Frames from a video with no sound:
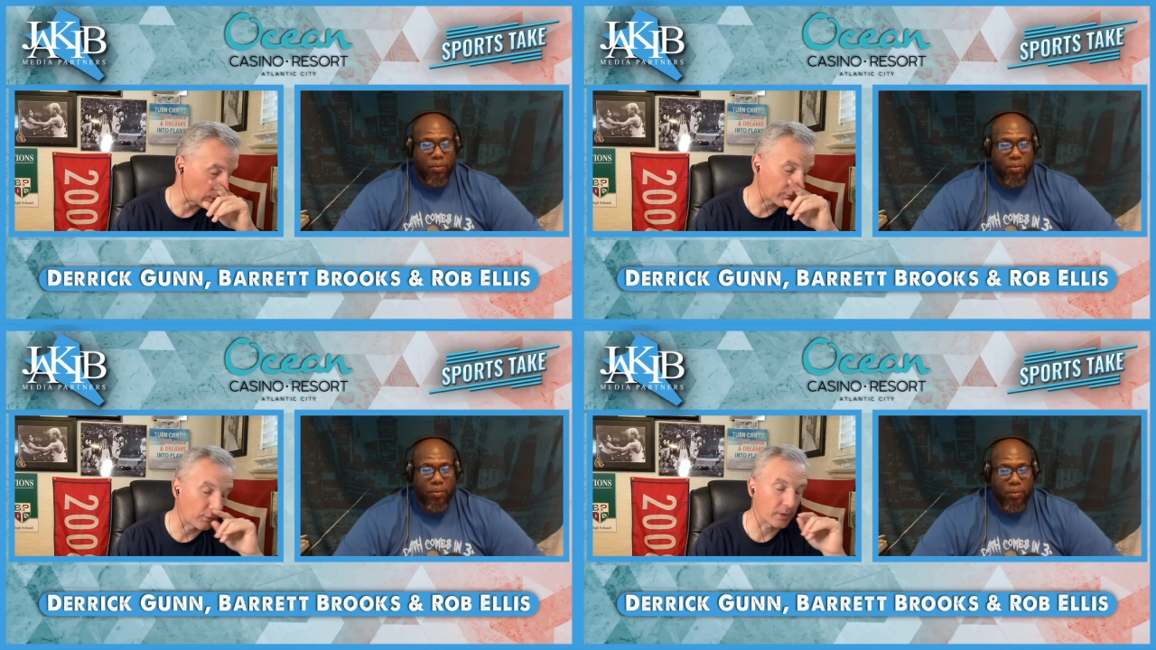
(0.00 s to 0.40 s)

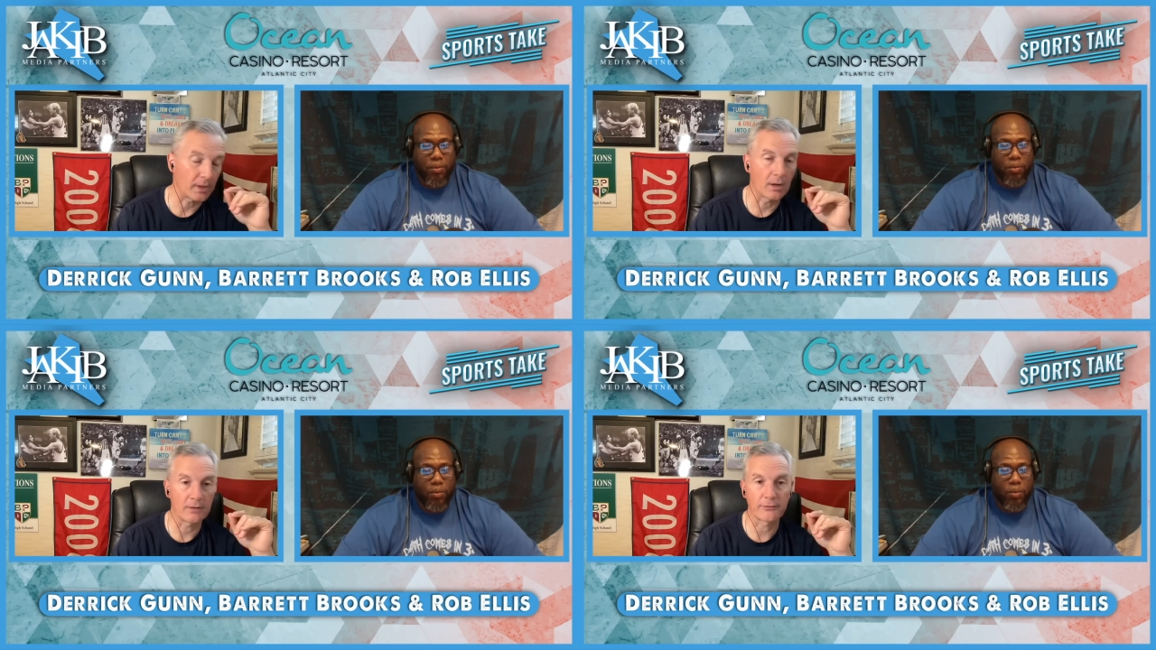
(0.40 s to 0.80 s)
Speaker 1: for you
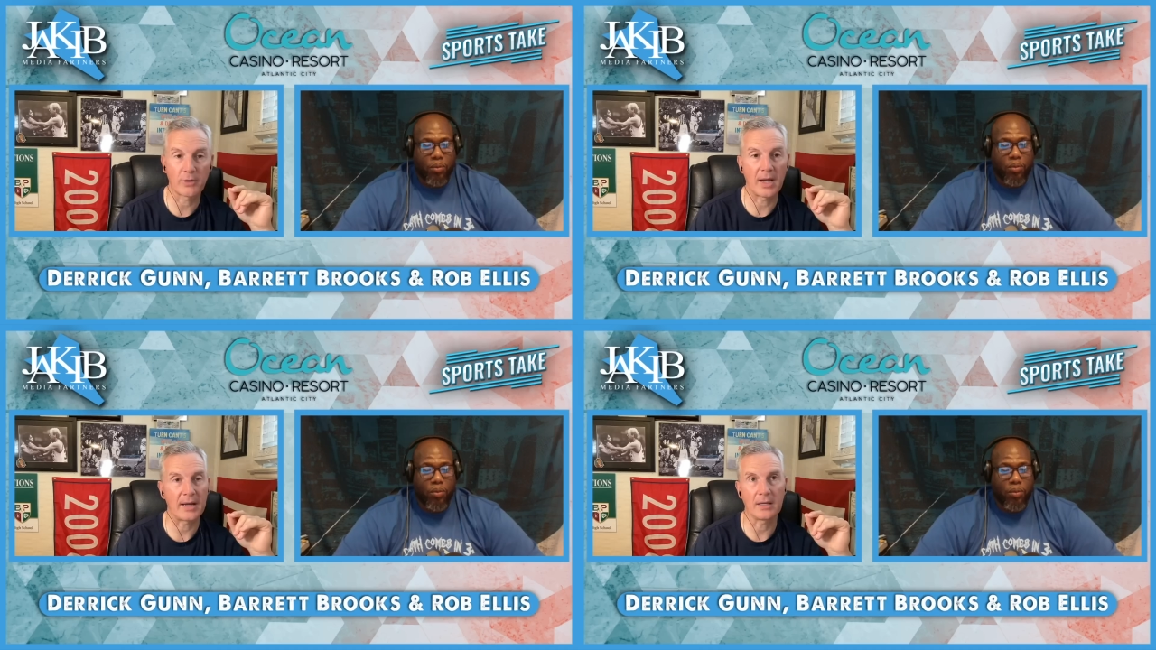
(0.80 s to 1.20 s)
on
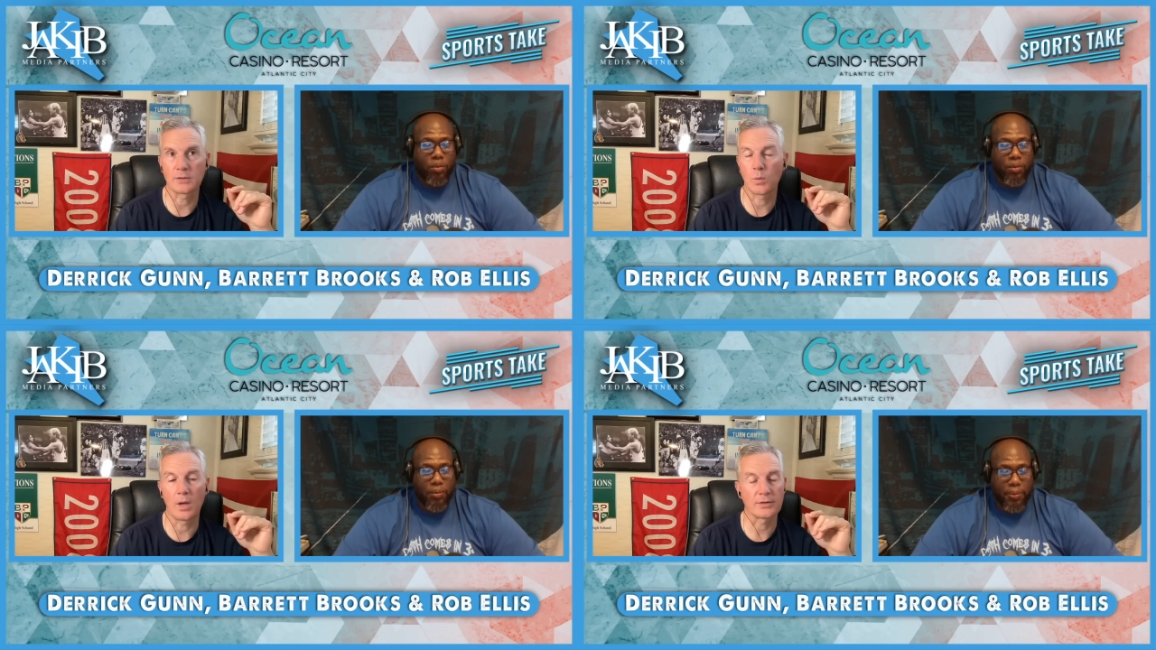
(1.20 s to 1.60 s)
Friday as
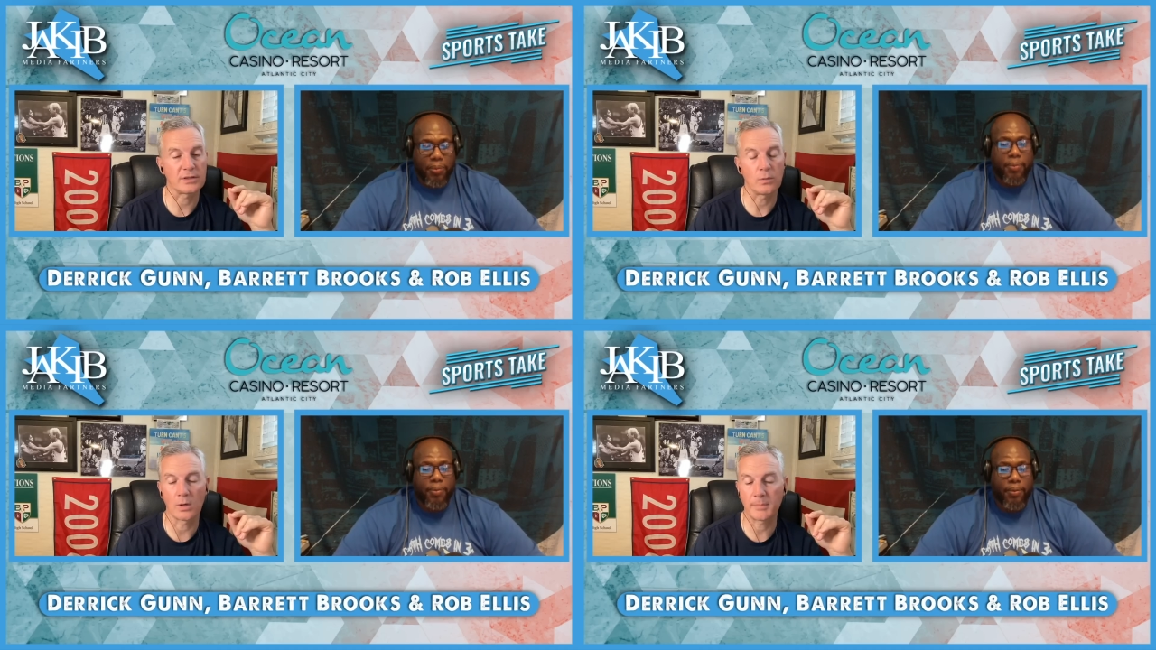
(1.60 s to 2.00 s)
well. So you
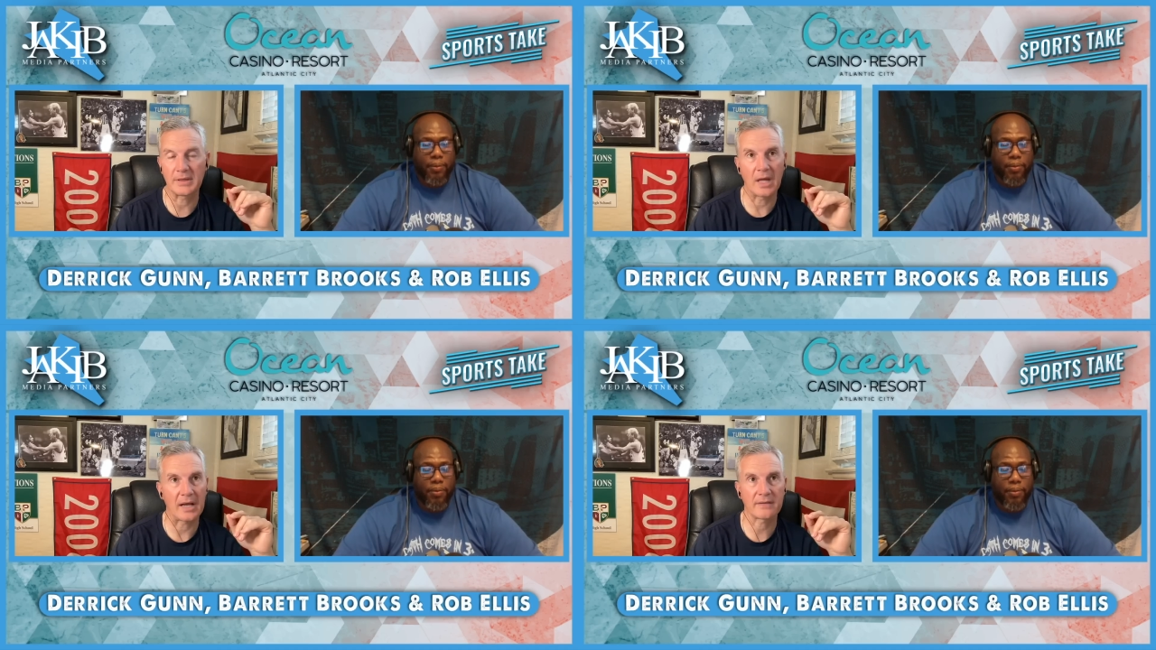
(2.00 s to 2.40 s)
want to be
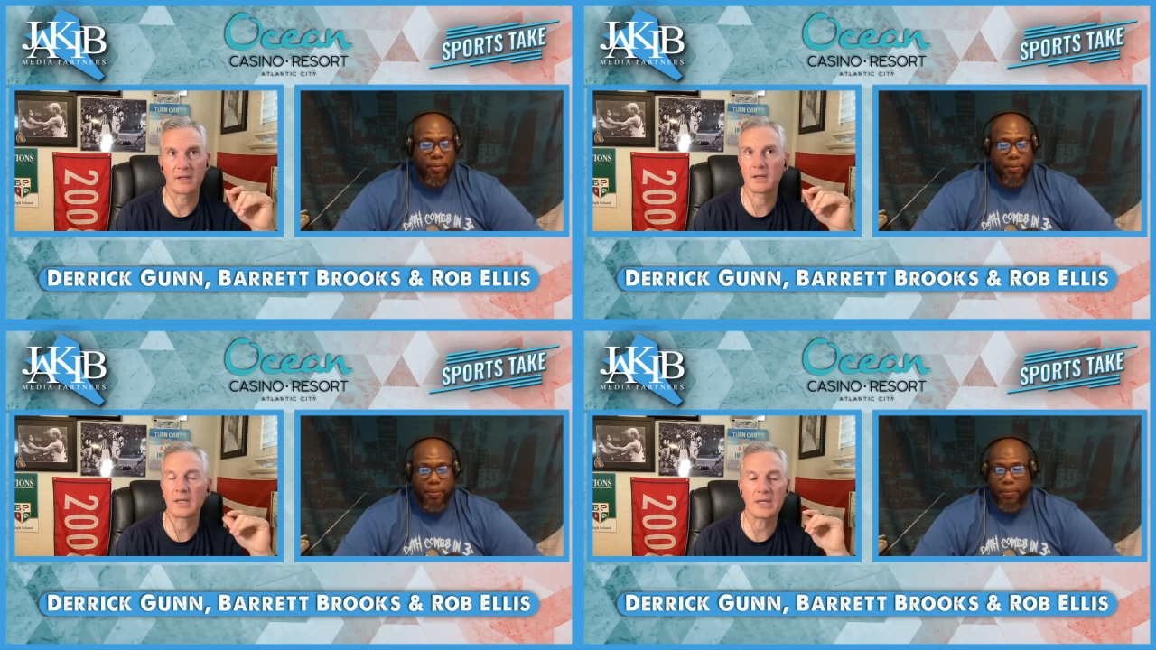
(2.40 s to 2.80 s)
locked in
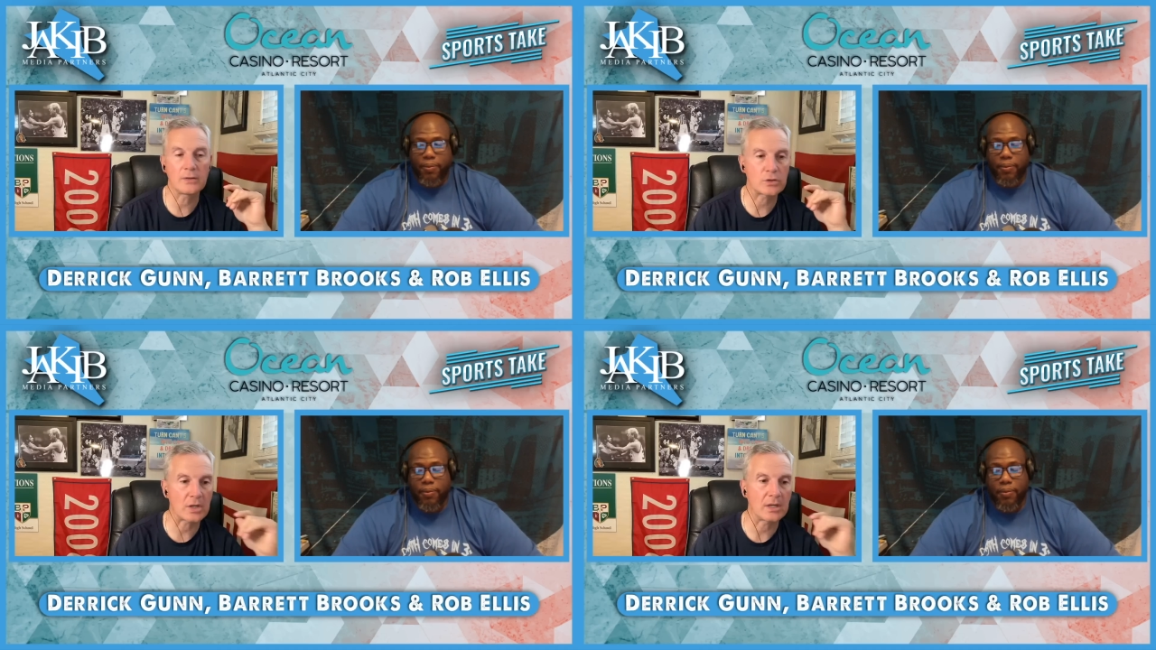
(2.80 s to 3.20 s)
each
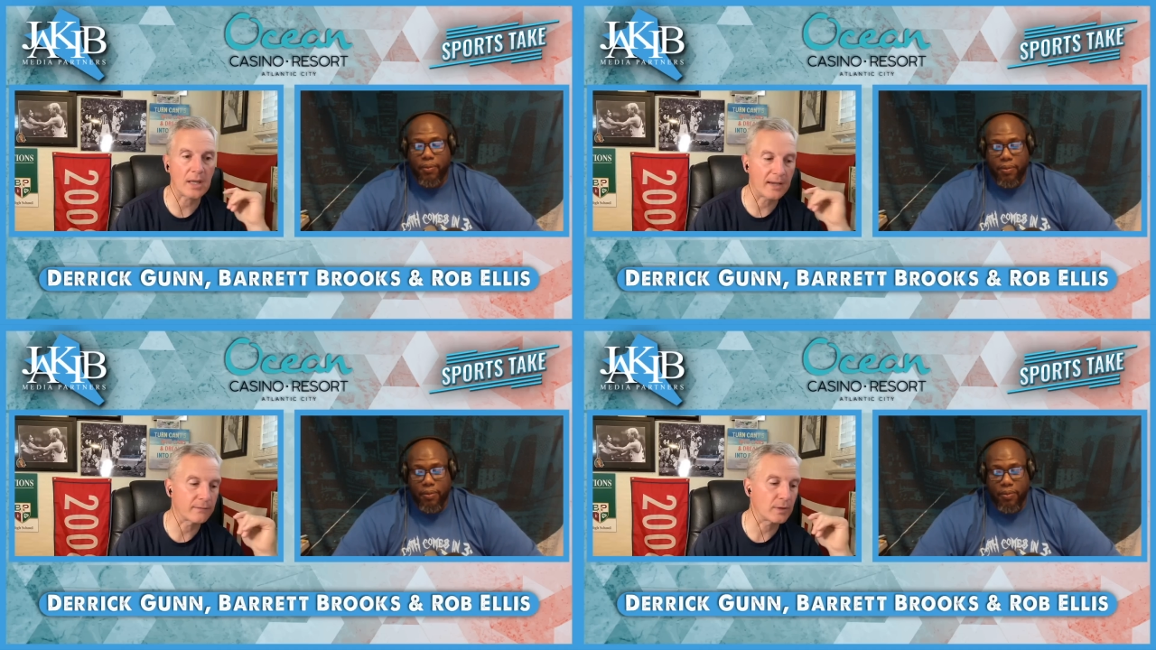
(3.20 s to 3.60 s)
and
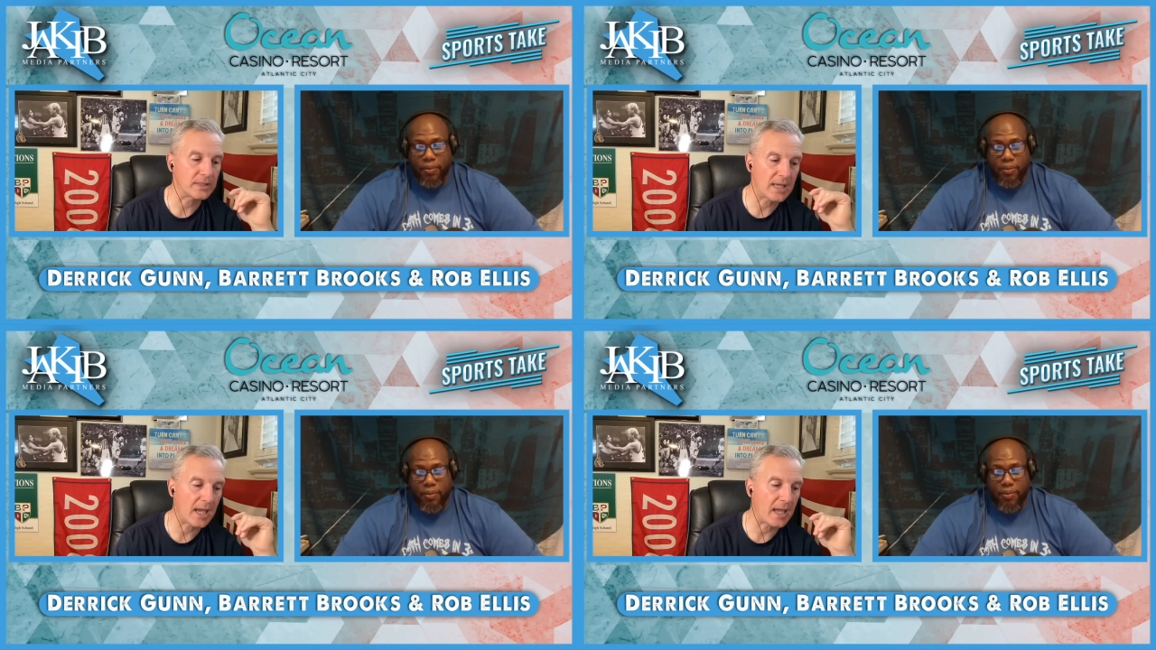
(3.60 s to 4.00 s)
every
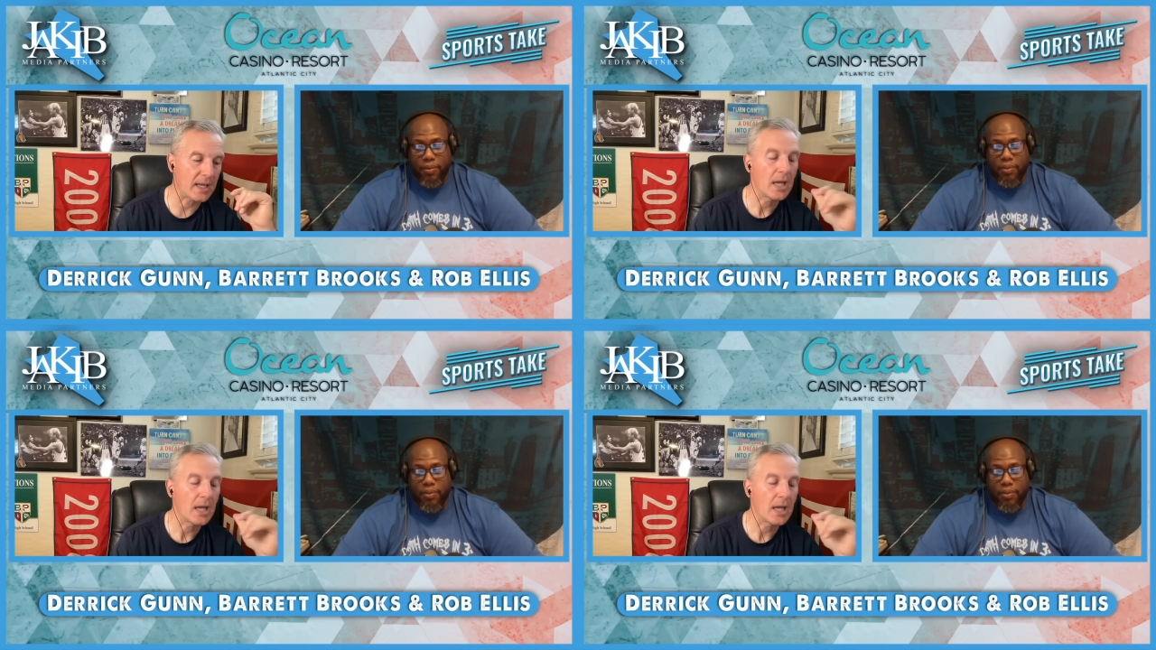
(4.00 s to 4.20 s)
day,